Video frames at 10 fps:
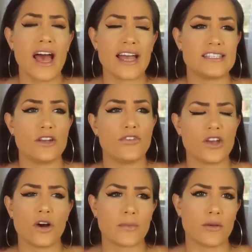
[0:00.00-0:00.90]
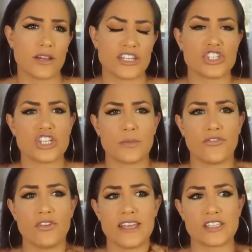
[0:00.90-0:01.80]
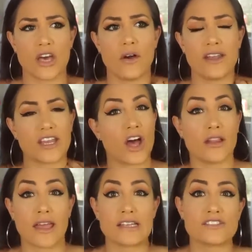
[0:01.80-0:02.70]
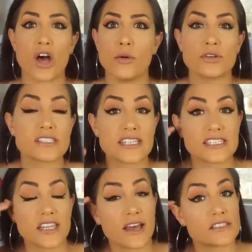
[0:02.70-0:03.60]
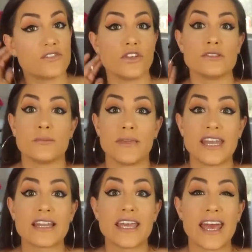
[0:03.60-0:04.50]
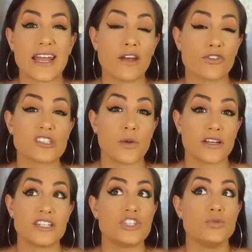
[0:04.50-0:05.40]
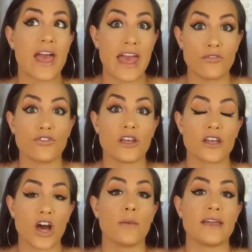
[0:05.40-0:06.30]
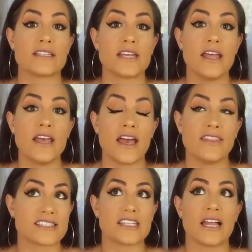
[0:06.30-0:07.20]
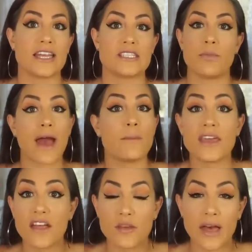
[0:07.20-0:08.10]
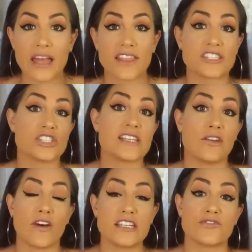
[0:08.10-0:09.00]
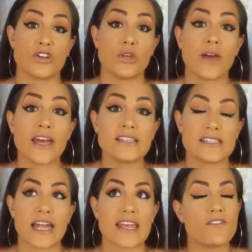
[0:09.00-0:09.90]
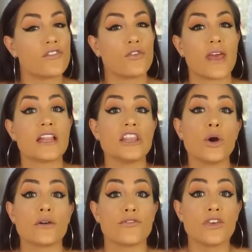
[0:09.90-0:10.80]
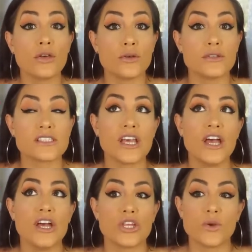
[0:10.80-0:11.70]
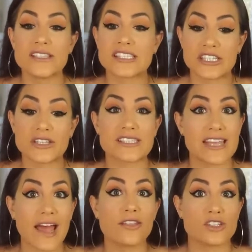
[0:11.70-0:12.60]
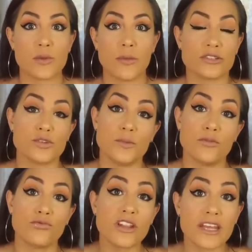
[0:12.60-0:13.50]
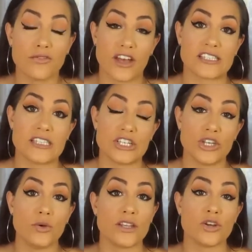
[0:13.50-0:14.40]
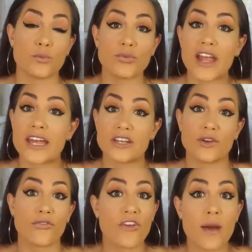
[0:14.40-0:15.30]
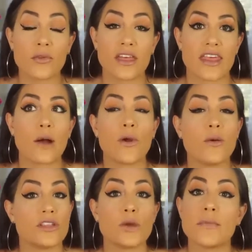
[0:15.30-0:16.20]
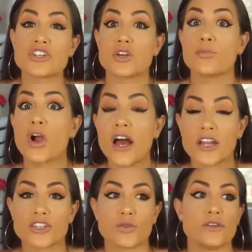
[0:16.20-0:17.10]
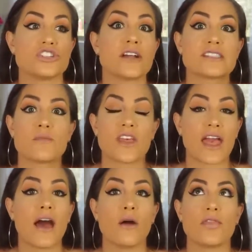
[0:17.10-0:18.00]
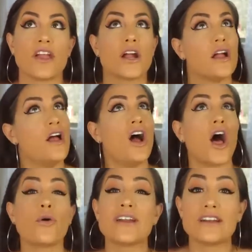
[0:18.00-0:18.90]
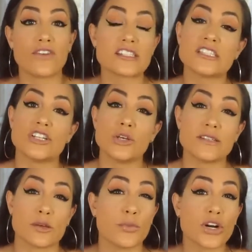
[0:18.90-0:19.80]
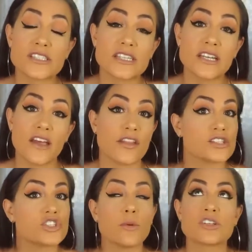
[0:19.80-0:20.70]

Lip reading: I did a video on my relationship a few days ago and it got like almost 60,000 views immediately, and I've responded to every comment. And that's not like to pat me on the back, that's just advice for you guys, that even if you get lower views, you can still snag those people to be really invested invested in you and your brand and your family. That way, when you mention a product or you shout something out, they're already invested in you as a person, and they're so